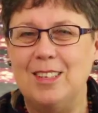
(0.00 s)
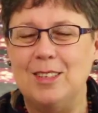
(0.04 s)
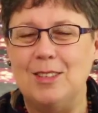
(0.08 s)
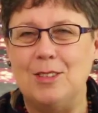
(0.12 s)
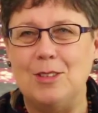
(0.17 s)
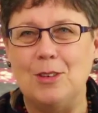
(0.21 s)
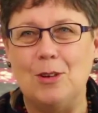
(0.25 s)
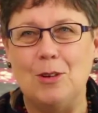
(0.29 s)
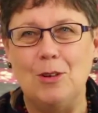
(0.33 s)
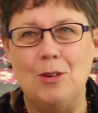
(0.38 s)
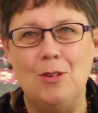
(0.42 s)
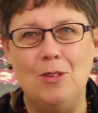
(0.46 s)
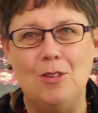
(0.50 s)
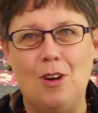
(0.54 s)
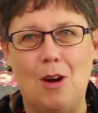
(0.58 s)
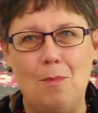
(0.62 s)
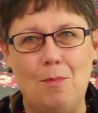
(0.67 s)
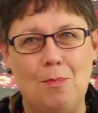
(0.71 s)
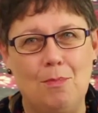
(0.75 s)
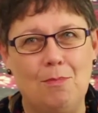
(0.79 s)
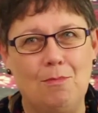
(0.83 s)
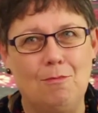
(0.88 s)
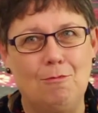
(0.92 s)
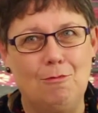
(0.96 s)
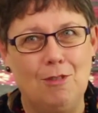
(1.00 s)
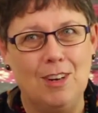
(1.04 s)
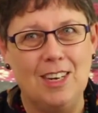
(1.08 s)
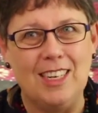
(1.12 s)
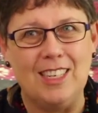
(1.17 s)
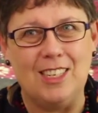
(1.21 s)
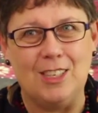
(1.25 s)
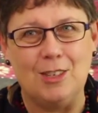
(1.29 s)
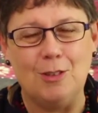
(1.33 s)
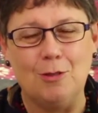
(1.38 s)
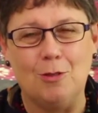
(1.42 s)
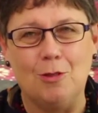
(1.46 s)
So I'm
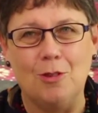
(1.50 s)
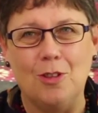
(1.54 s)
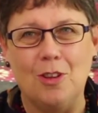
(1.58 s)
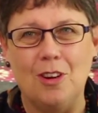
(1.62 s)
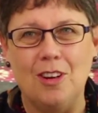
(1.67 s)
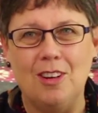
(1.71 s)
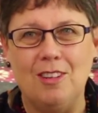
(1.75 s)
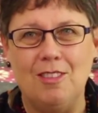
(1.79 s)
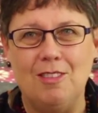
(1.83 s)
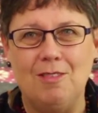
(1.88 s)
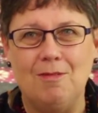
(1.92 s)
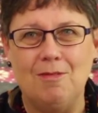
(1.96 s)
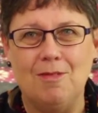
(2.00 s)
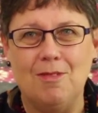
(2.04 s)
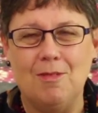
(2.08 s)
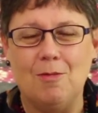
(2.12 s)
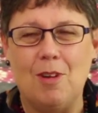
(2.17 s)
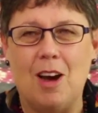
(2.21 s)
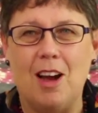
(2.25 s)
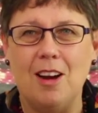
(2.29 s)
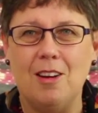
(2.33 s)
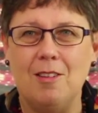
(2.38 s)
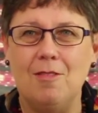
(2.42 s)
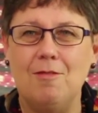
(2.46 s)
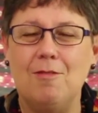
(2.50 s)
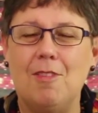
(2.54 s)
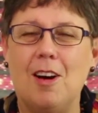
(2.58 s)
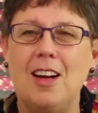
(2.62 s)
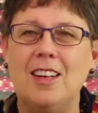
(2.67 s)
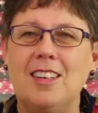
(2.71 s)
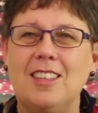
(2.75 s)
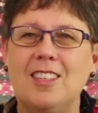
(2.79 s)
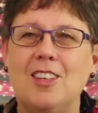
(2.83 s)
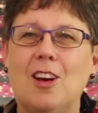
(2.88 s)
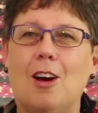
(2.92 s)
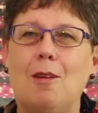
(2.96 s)
really sure that I can
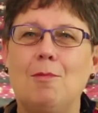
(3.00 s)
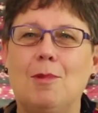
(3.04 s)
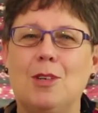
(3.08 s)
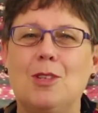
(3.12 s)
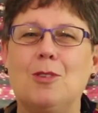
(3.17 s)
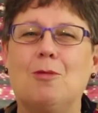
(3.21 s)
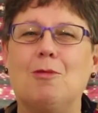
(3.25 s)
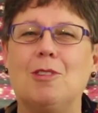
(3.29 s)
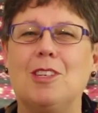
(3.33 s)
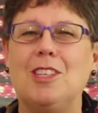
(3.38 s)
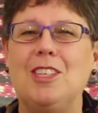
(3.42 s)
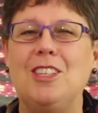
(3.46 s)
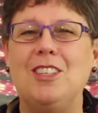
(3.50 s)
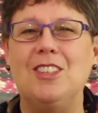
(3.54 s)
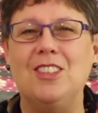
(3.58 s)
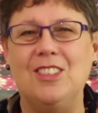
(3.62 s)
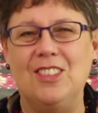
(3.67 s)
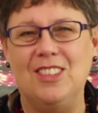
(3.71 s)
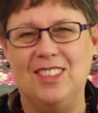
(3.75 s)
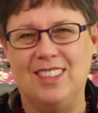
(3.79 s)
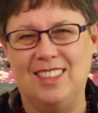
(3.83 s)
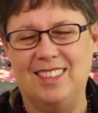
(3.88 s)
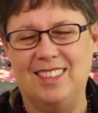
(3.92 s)
find a time to talk to you.